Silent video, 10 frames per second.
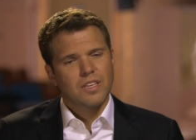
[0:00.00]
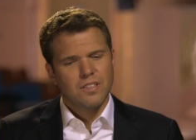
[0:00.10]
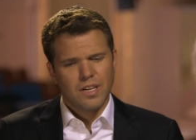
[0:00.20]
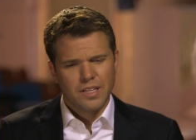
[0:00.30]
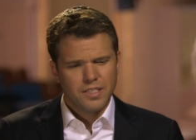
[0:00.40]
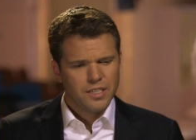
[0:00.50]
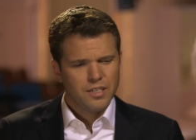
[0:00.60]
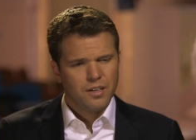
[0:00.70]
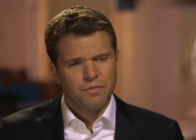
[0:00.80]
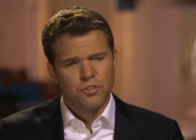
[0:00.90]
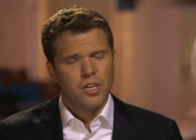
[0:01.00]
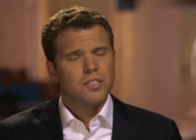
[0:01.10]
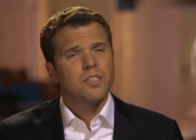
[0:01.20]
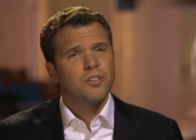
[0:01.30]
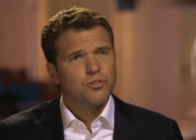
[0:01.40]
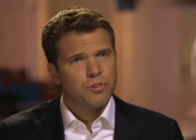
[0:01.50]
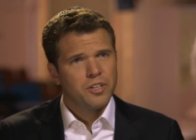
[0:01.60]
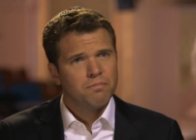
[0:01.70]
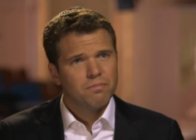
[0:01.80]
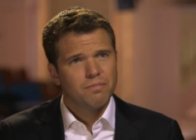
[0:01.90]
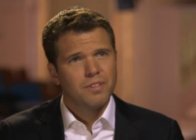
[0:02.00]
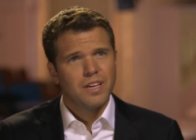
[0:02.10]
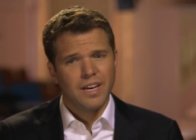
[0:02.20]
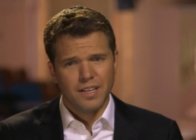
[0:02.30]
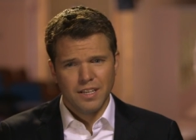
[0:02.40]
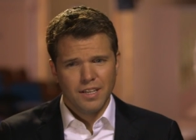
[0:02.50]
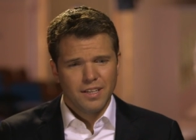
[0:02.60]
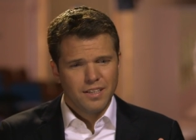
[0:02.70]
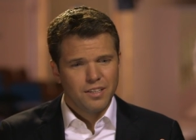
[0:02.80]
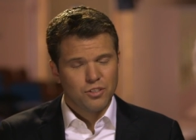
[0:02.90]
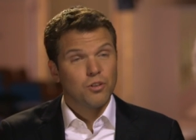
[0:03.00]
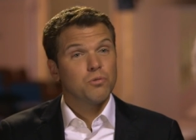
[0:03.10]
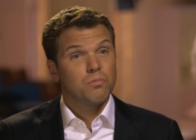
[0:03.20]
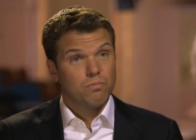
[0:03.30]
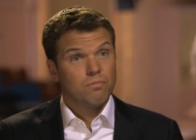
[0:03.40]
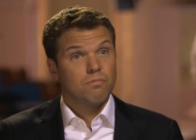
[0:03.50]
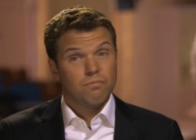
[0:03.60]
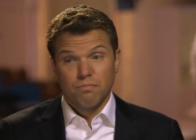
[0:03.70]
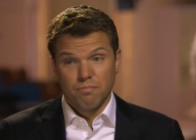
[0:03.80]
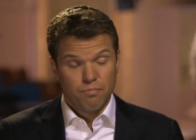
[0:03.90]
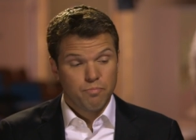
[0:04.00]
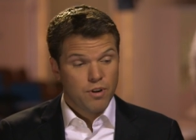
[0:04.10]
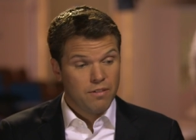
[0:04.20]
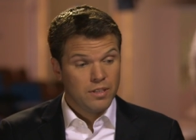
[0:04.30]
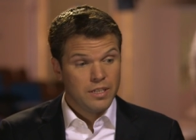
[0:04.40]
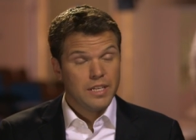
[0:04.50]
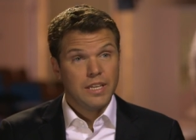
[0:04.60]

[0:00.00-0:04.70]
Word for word: Is that idea of chasing a dream that is so prevalent